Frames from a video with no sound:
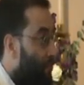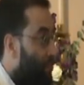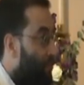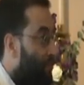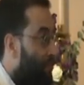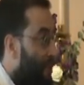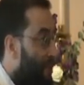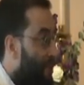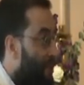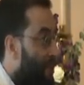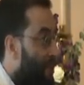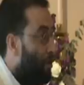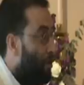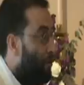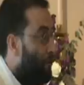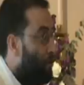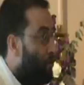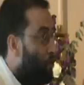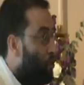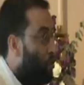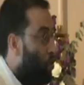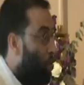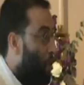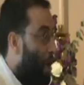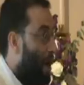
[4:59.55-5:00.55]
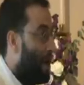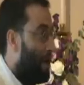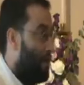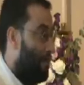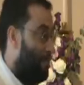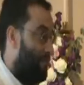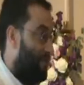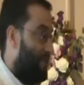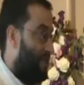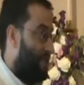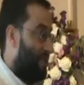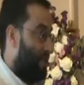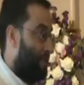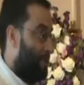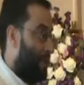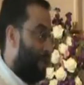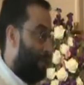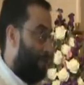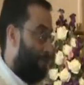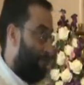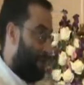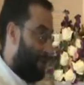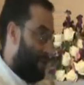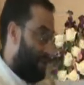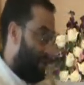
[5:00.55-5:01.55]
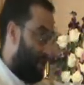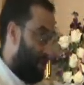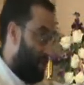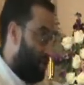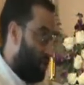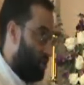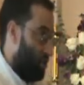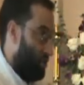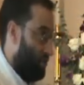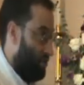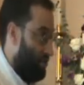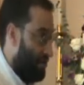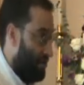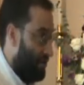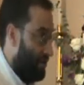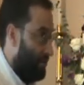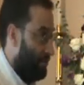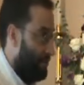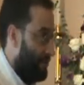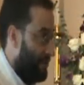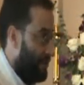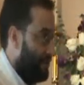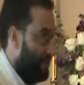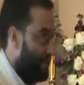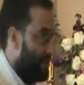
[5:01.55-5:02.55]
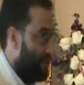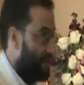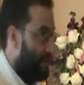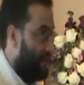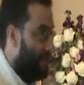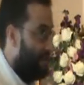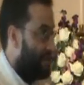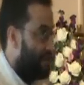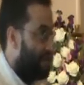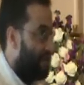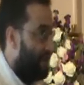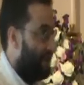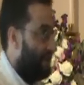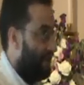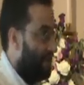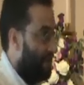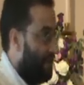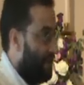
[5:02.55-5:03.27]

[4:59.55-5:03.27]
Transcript: to care of you while I'm taking my vacations in the United States,